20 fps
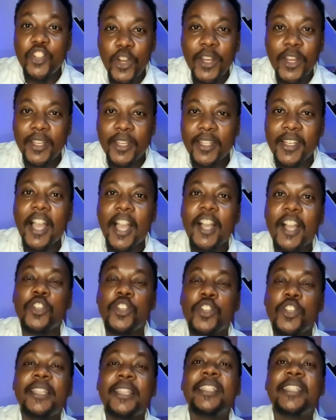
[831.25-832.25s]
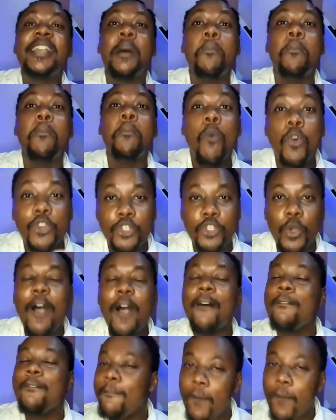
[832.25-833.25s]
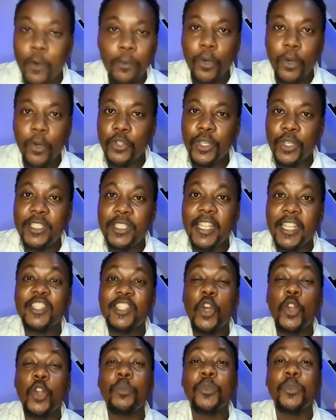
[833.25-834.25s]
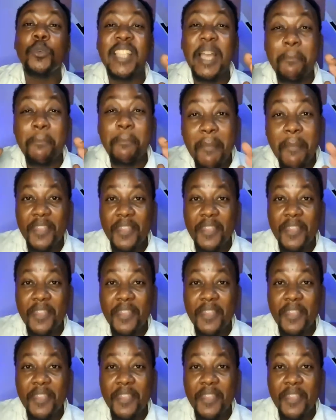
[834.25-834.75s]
Actually, it is a module, a full module. It takes almost a month.